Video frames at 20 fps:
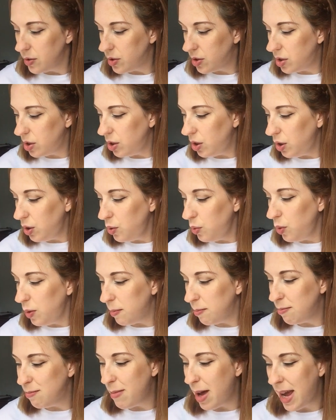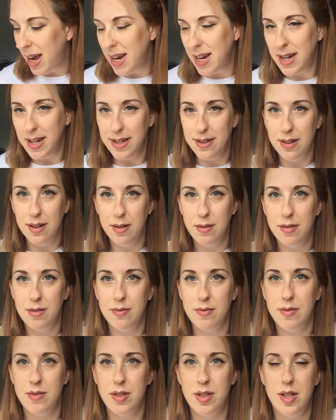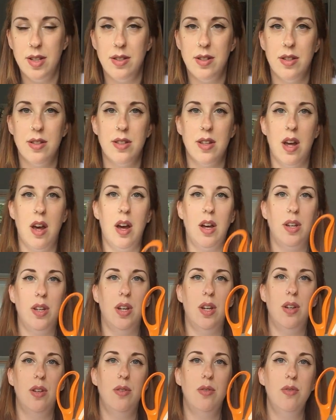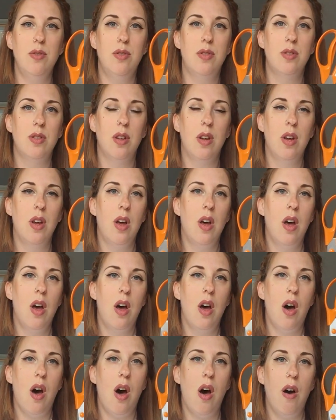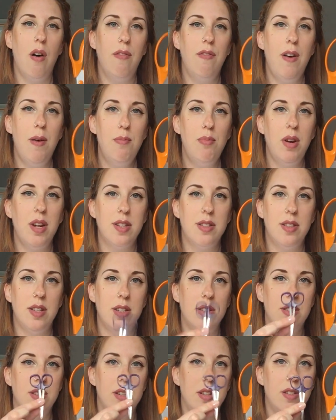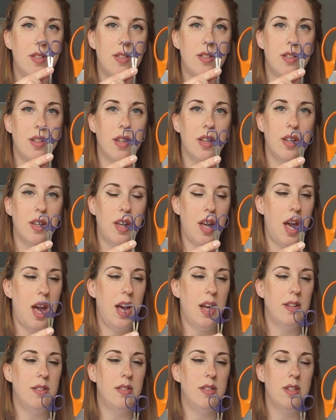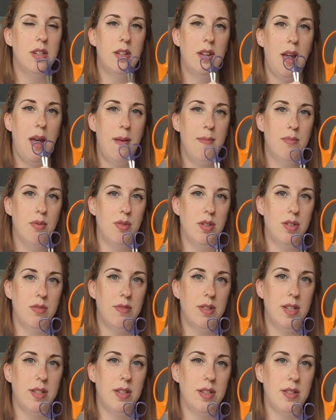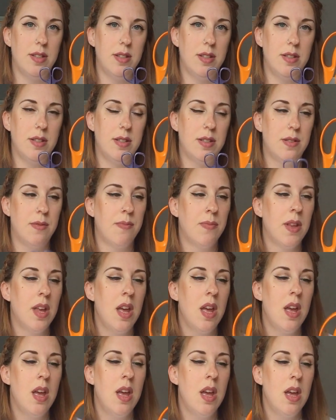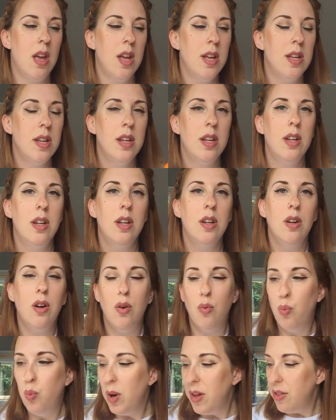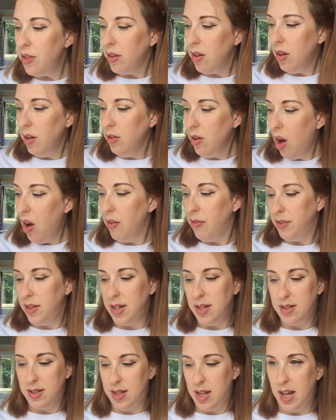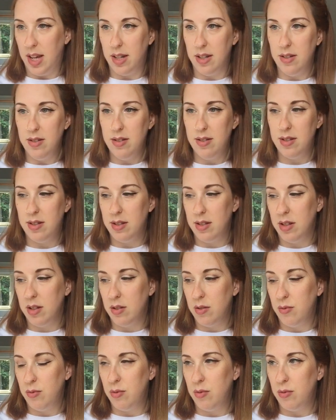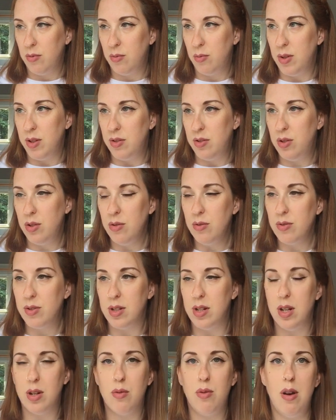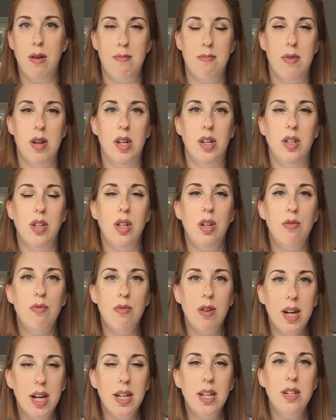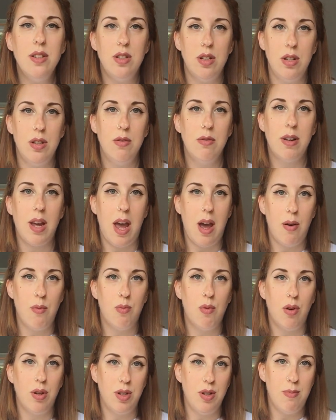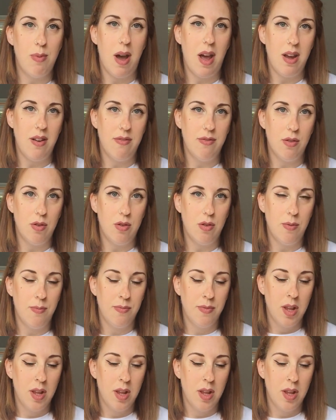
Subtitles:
2 main scissors that I use are fabric scissors and embroidery scissors. With a lot of these things, with tools and equipment, you really do get what you pay for.